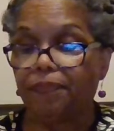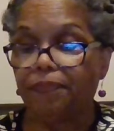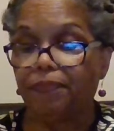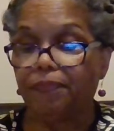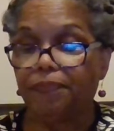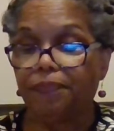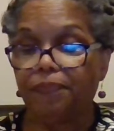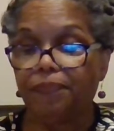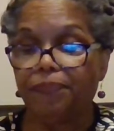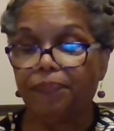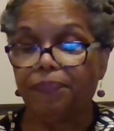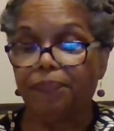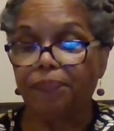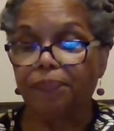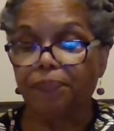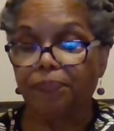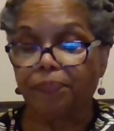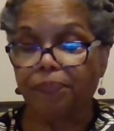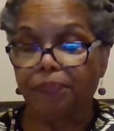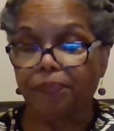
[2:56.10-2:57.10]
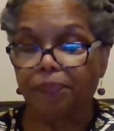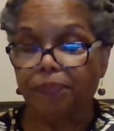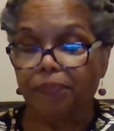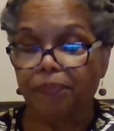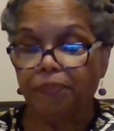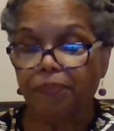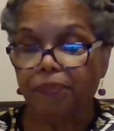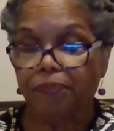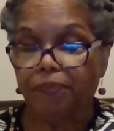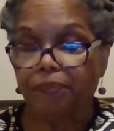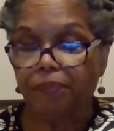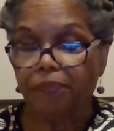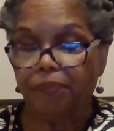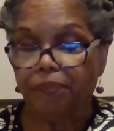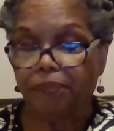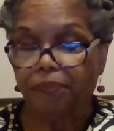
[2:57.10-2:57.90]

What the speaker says: (no one is talking)